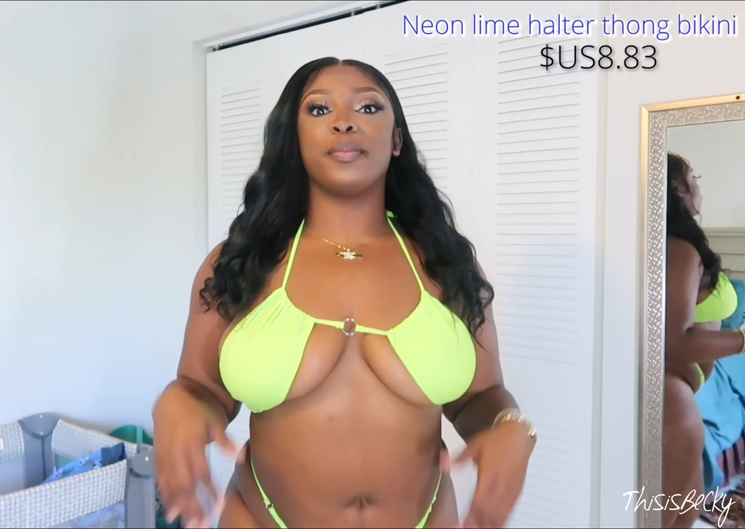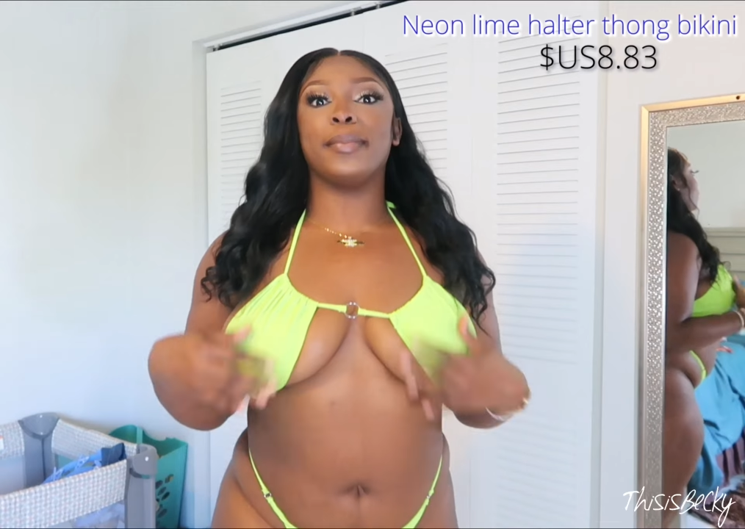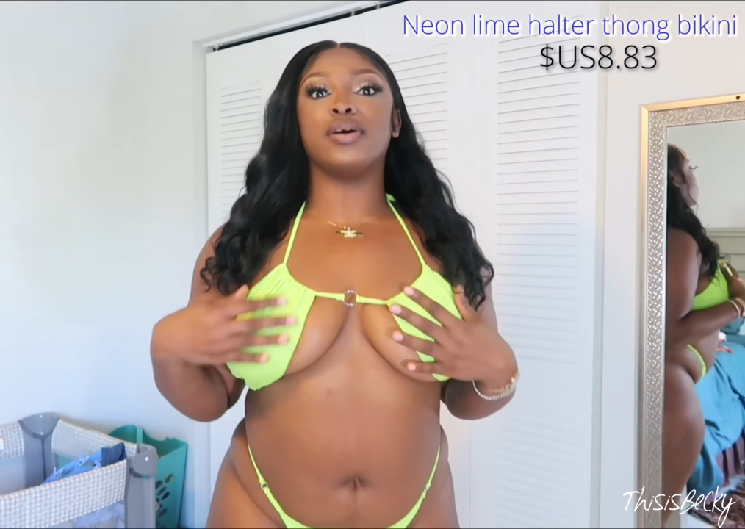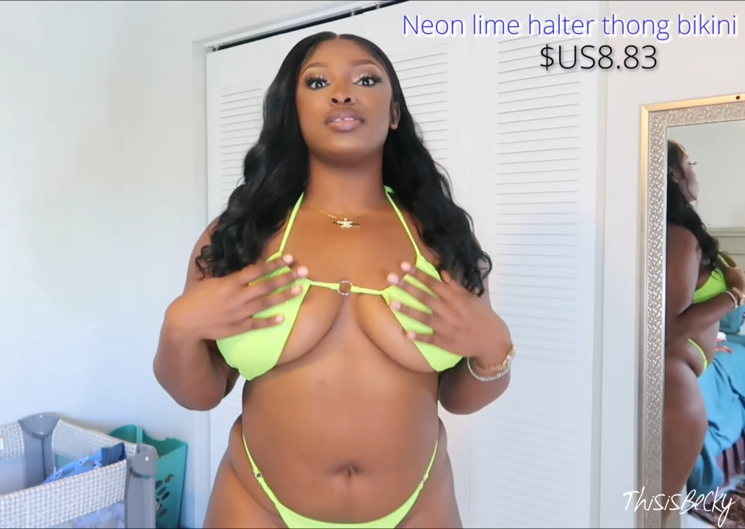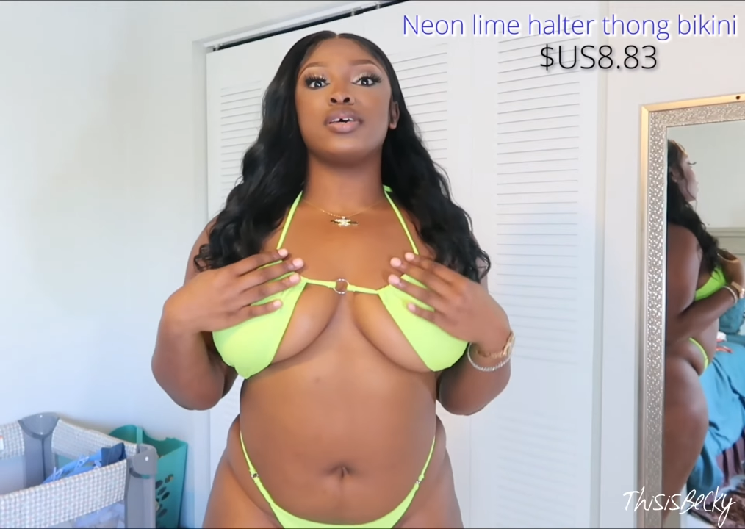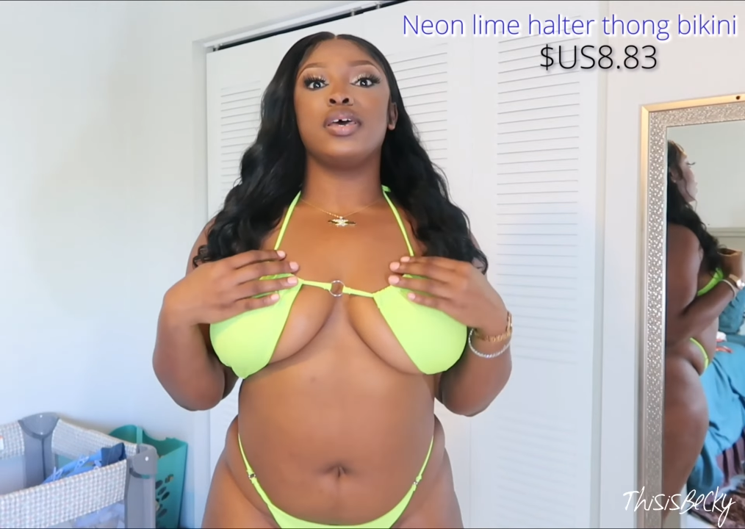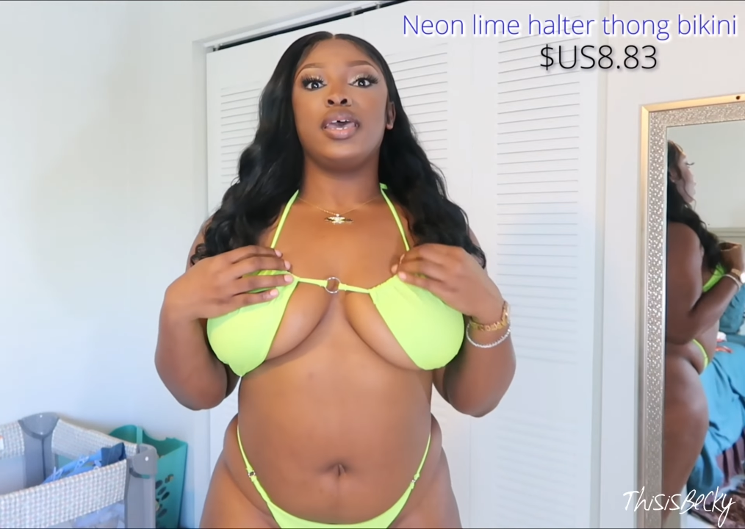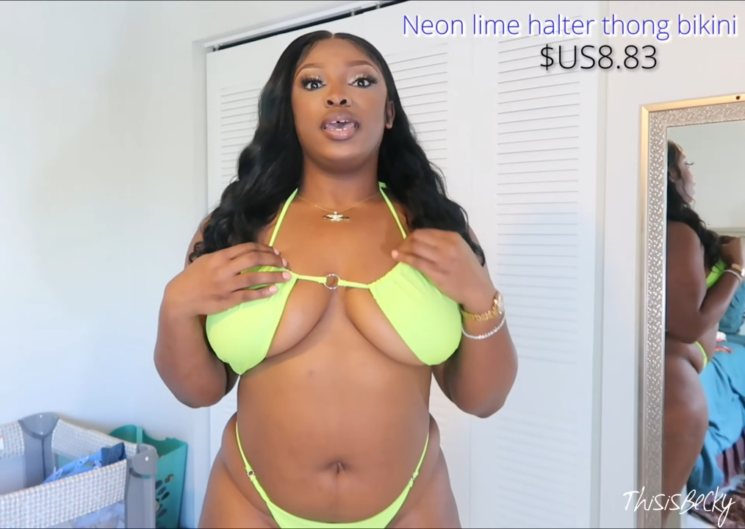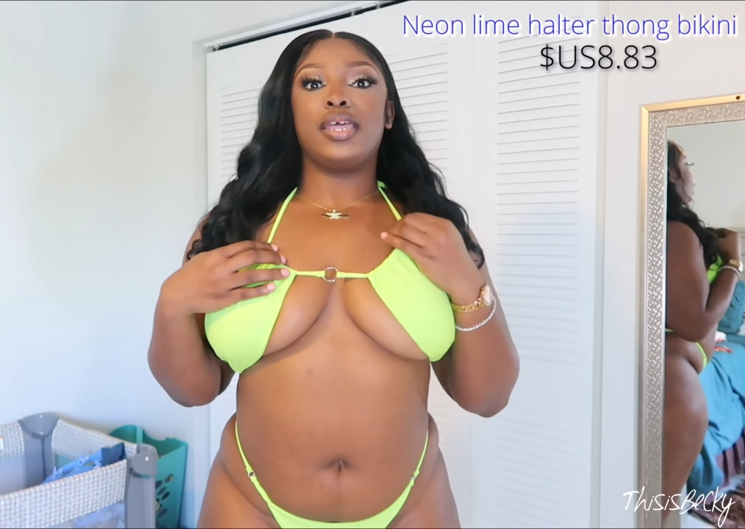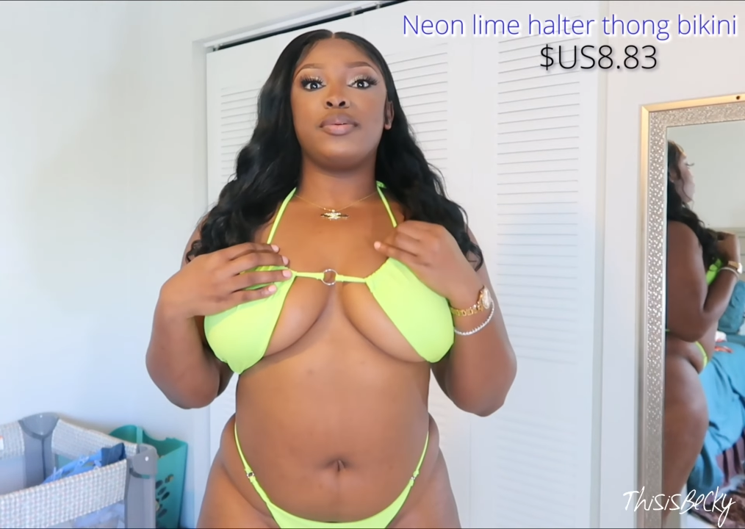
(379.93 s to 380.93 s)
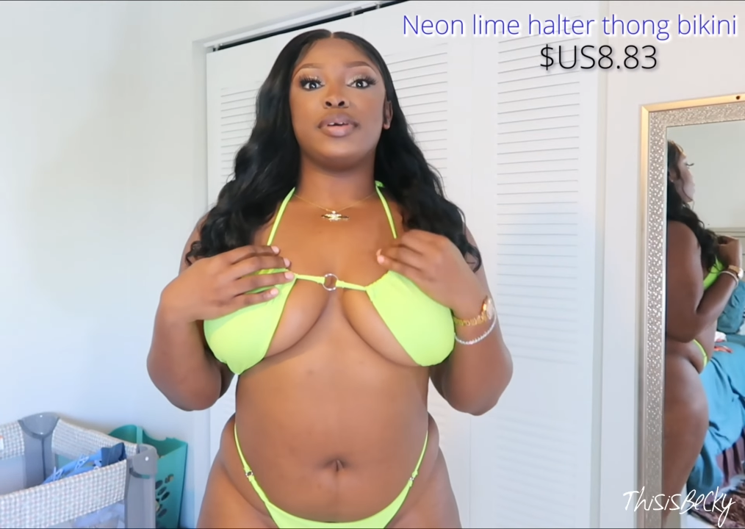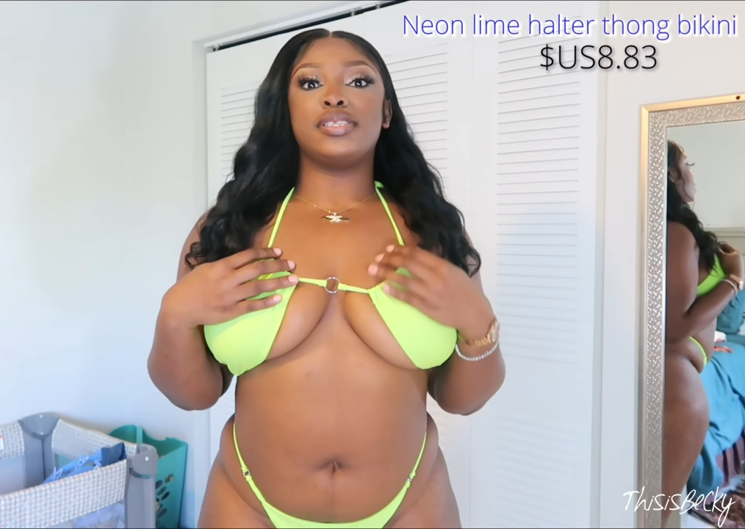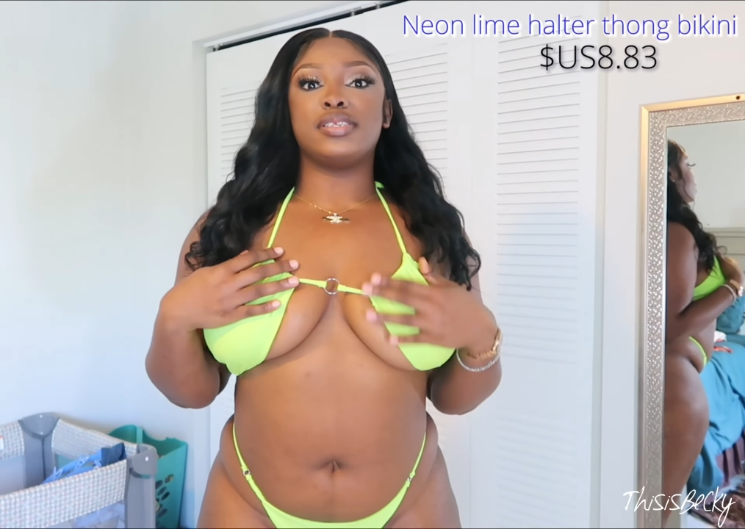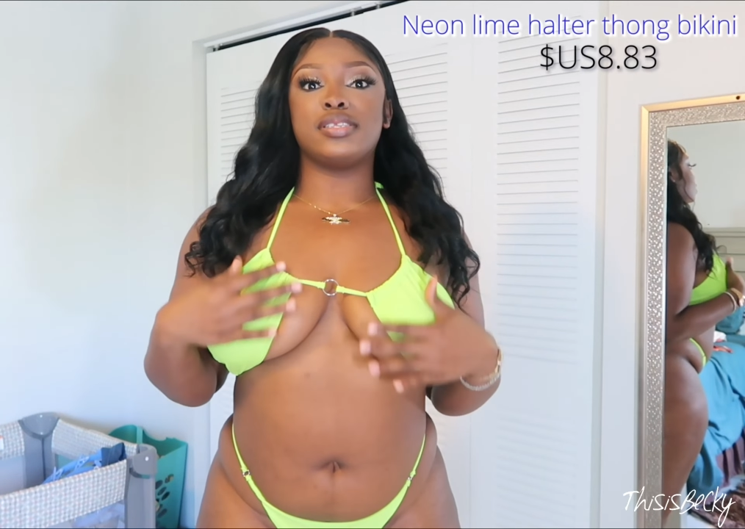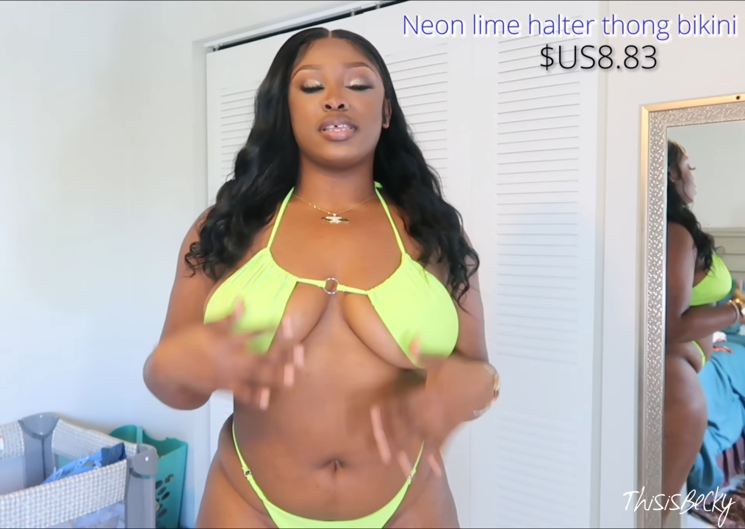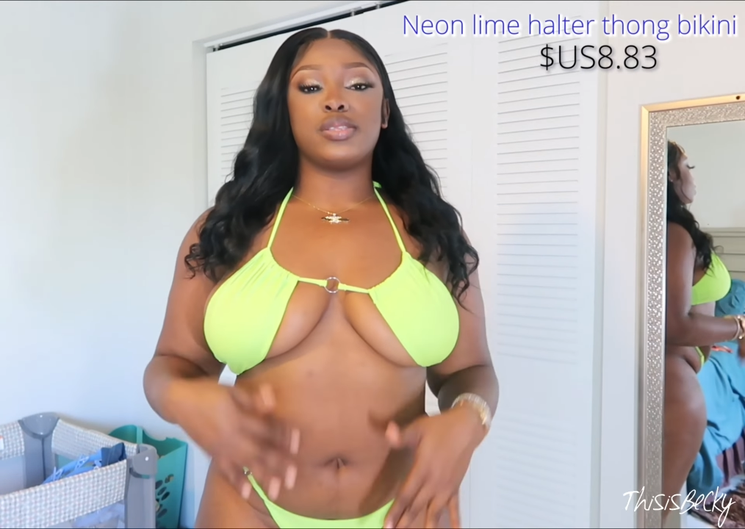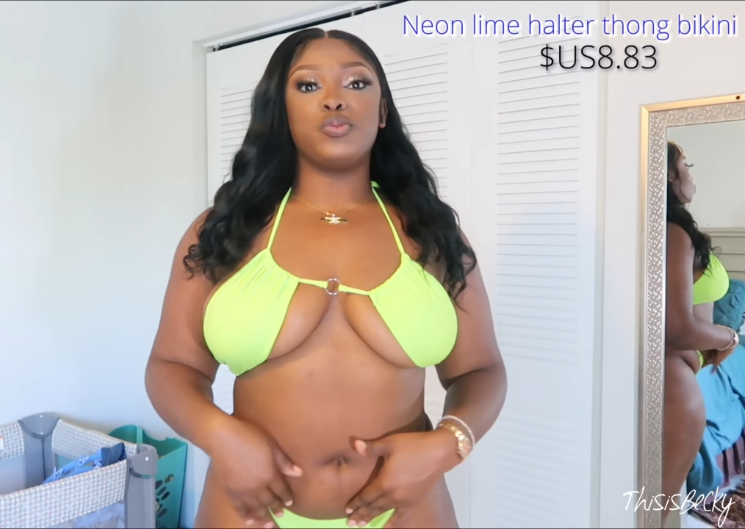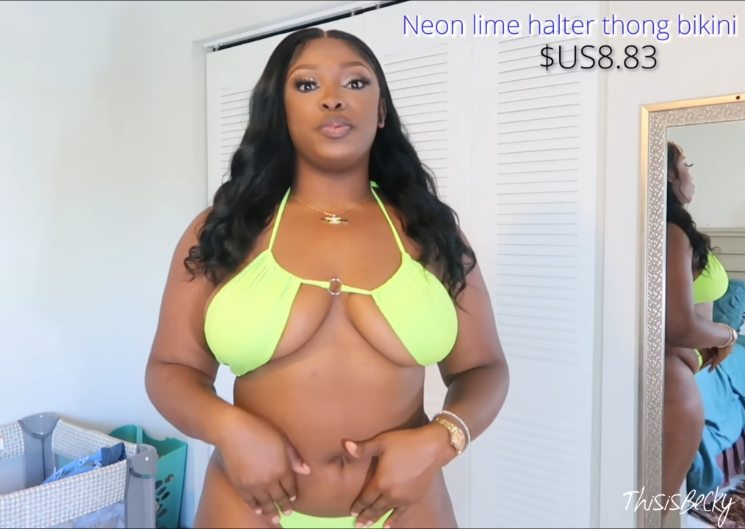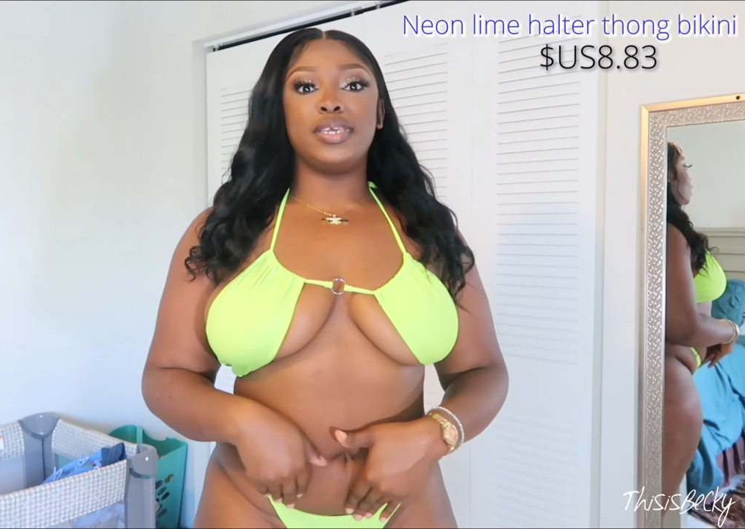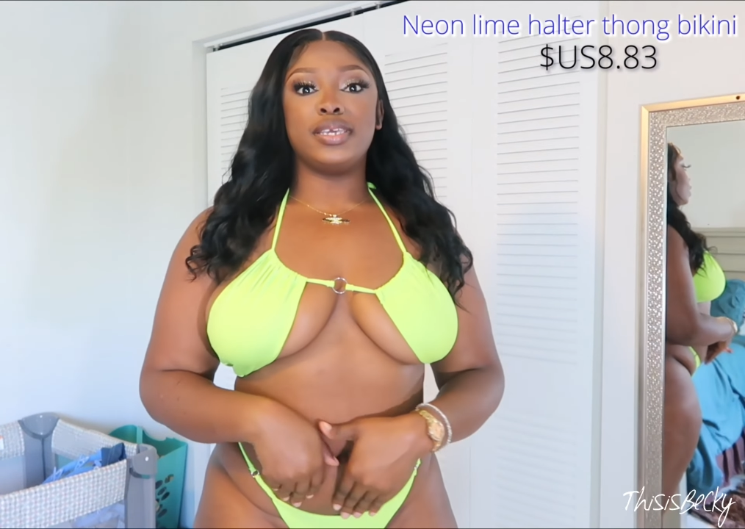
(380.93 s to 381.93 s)
But anyways, it's a
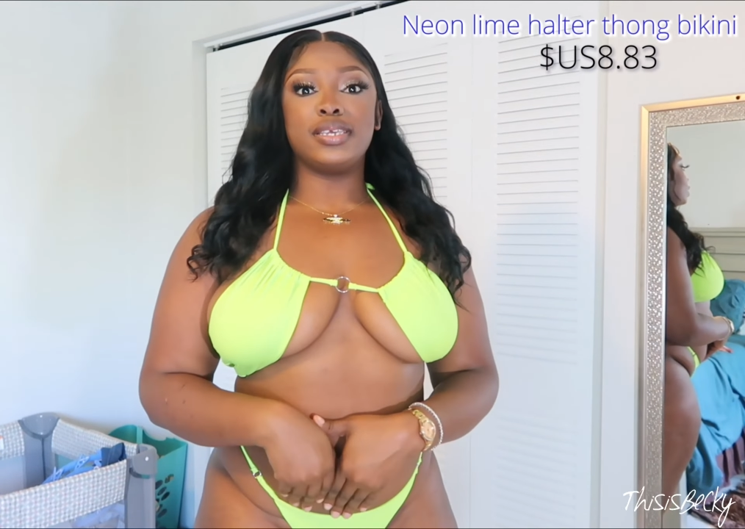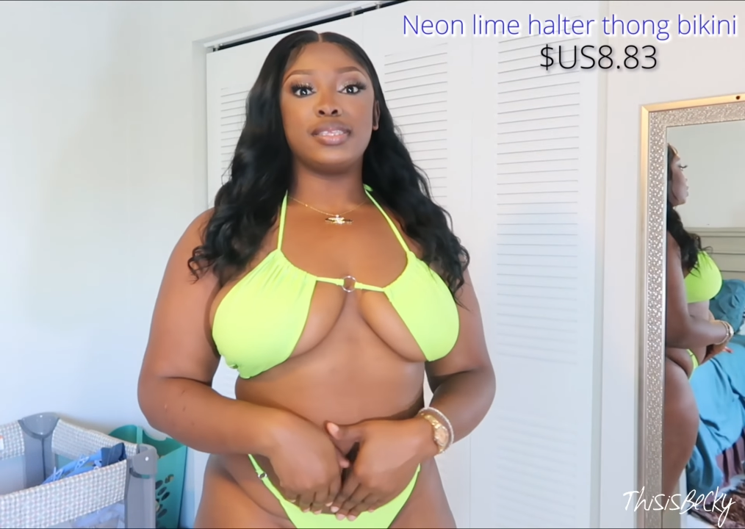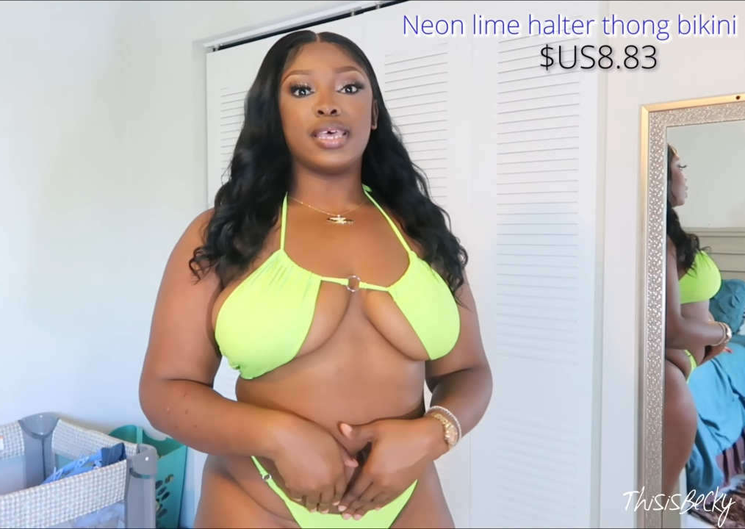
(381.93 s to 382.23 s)
two-piece